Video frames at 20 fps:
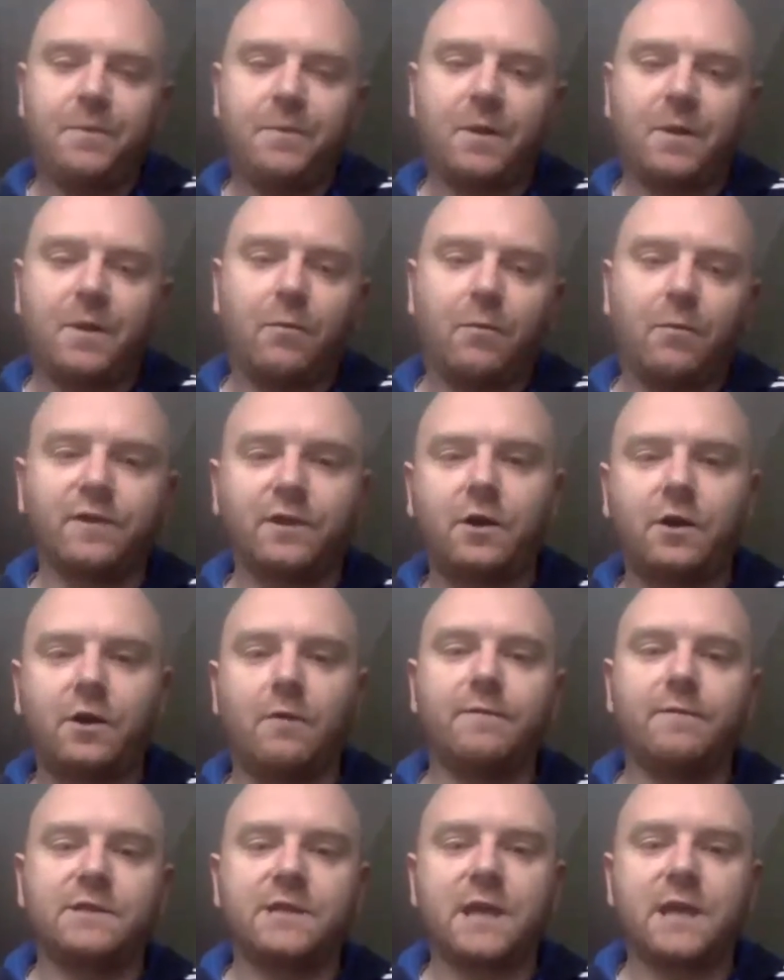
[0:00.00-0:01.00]
there's other
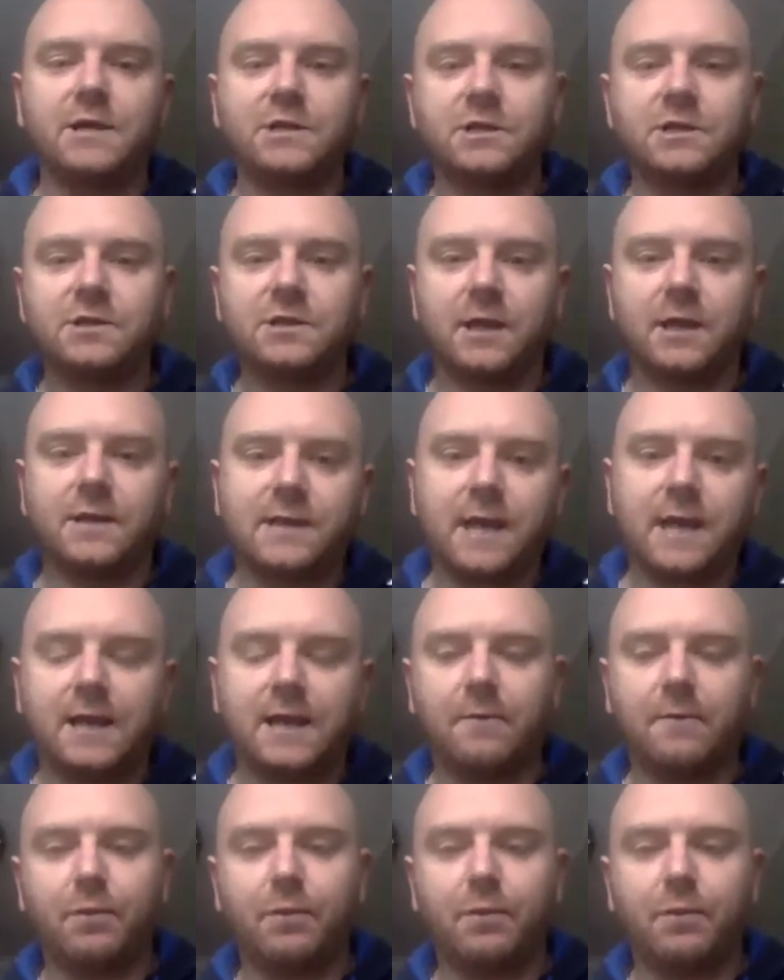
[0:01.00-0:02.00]
conversations that are
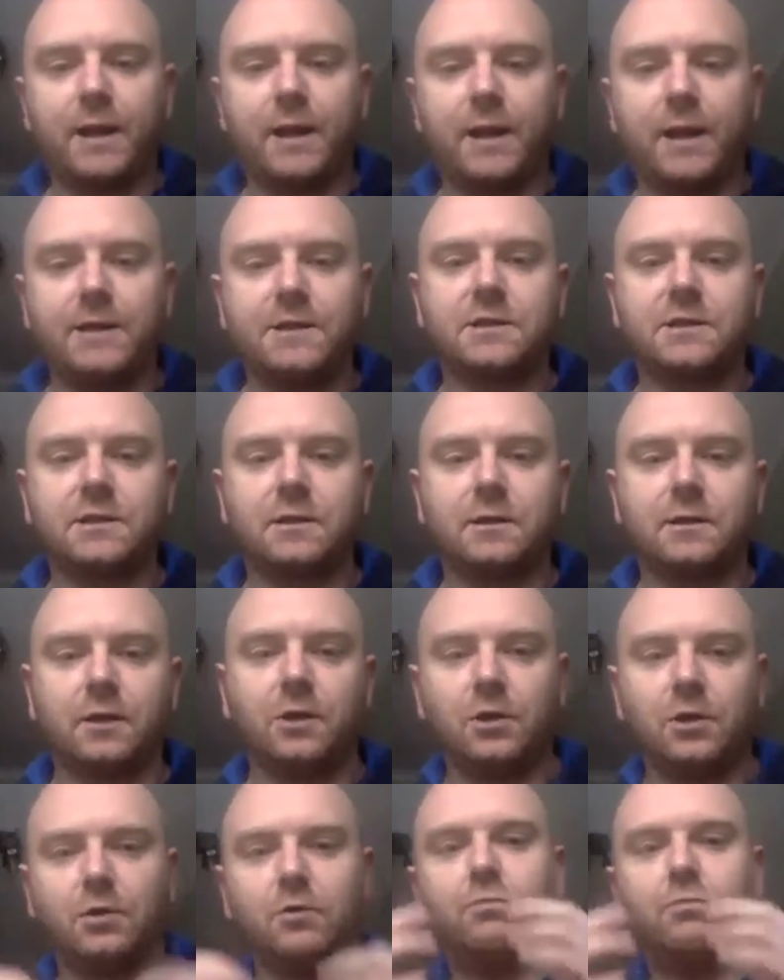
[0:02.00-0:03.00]
taking place
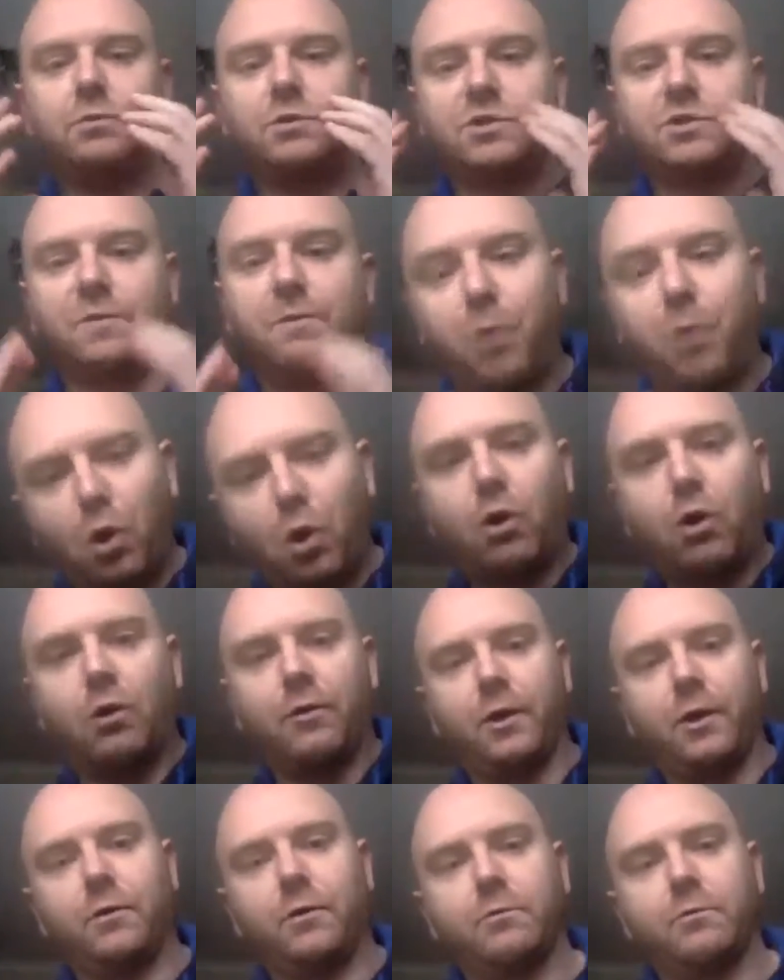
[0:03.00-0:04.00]
that you support
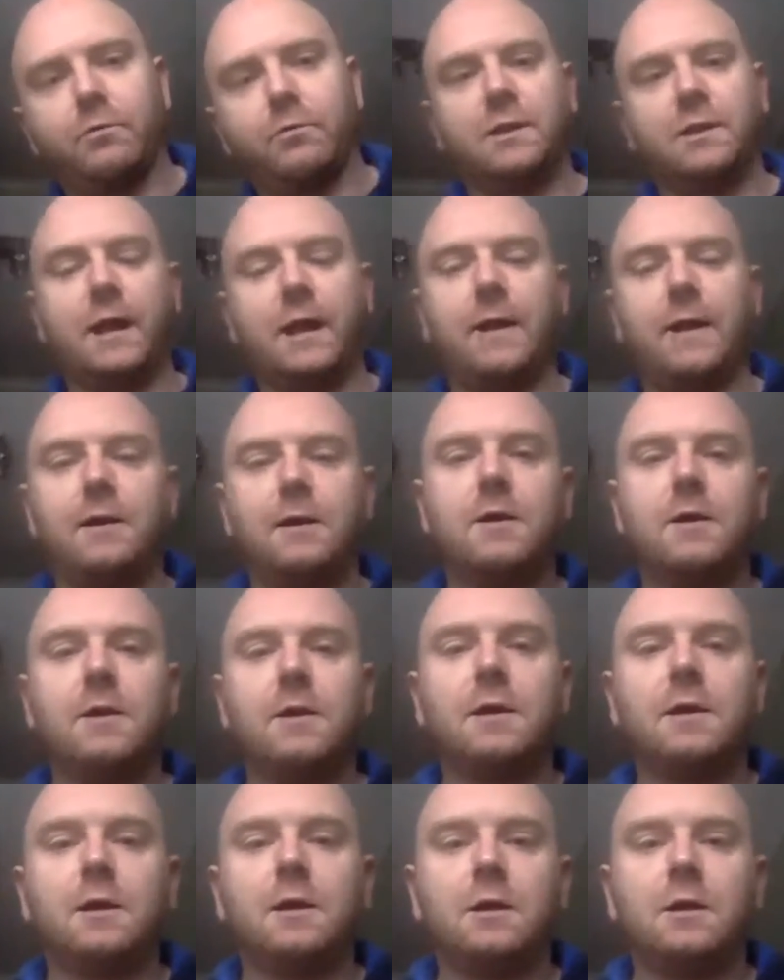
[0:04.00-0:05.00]
those, and then,
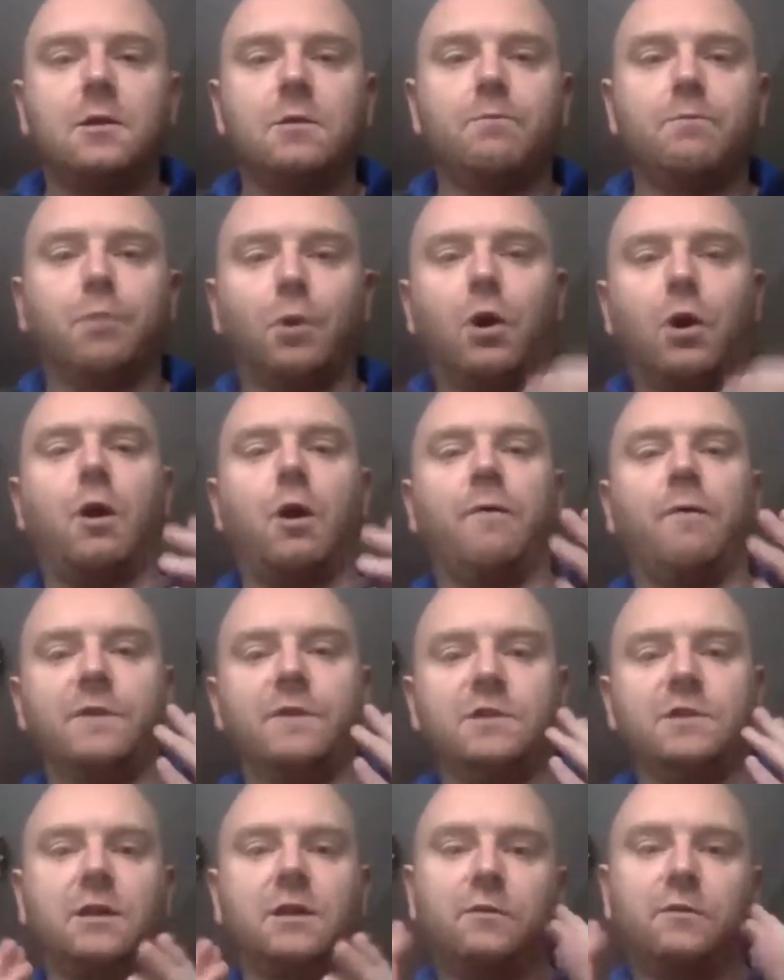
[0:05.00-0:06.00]
but
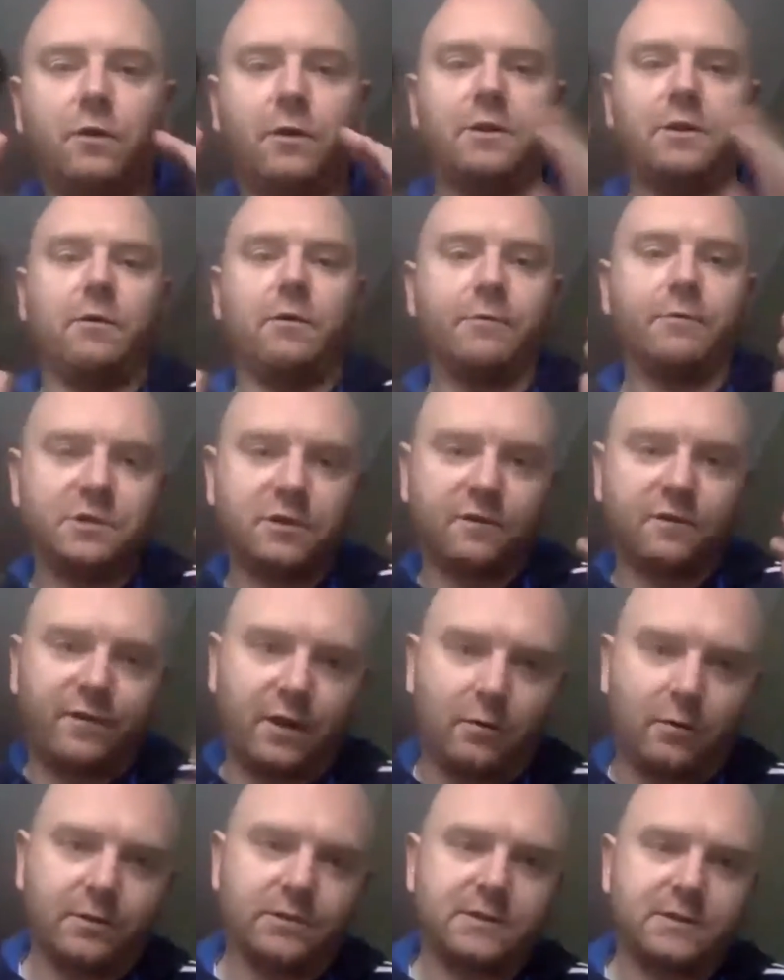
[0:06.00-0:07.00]
obviously you're doing your own stuff
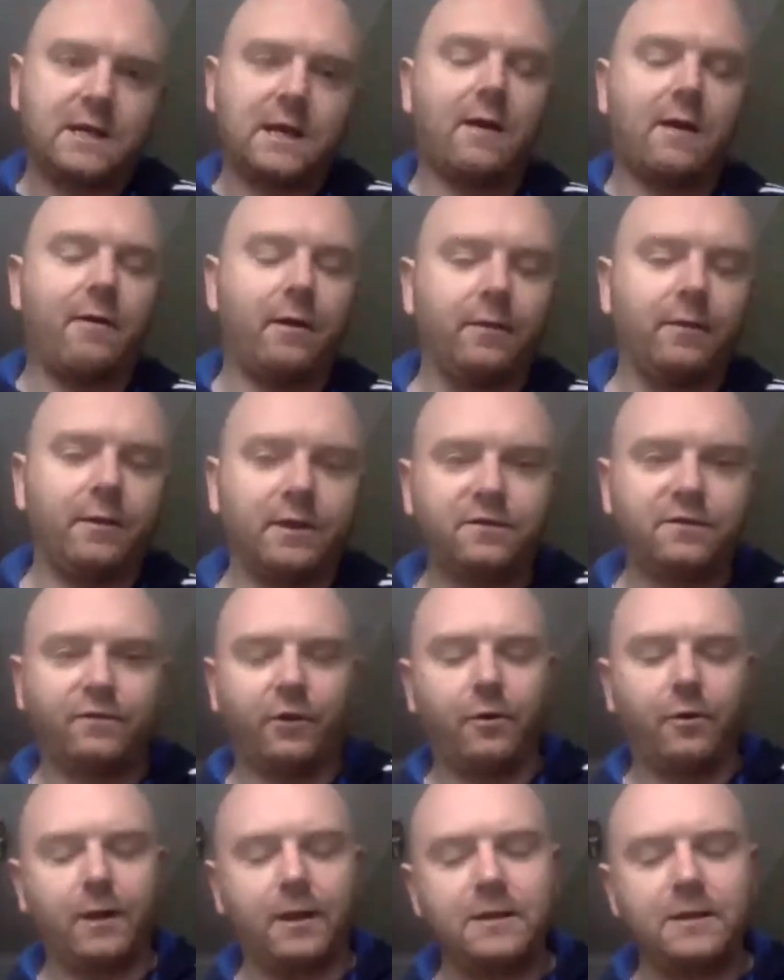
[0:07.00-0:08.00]
that you want to carry on this
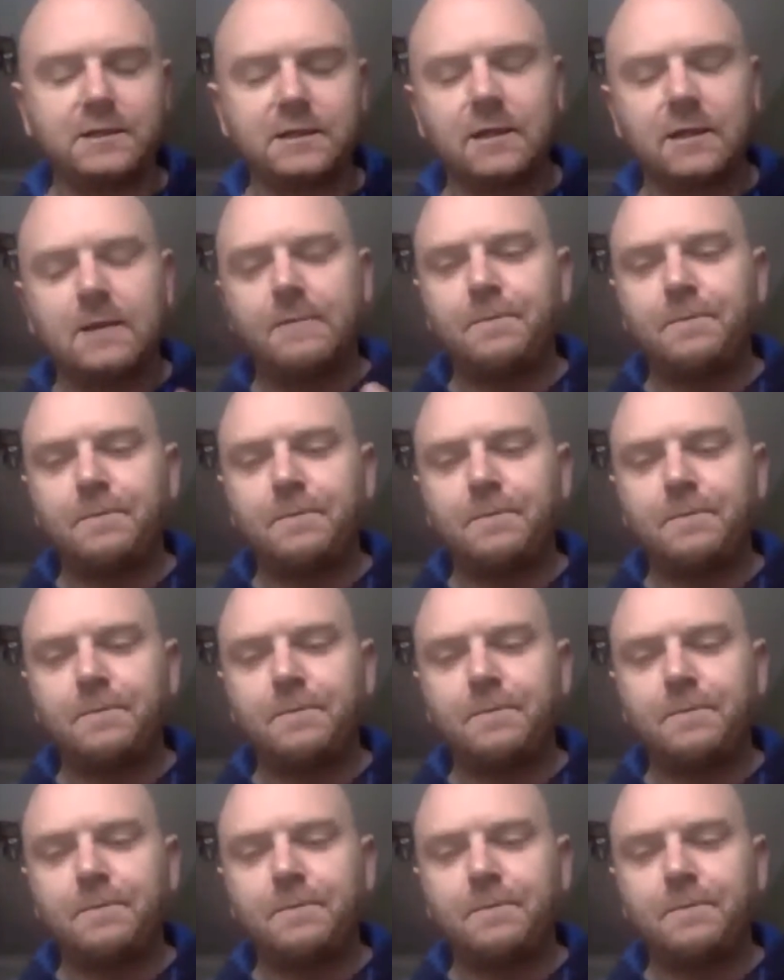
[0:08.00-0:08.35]
through. And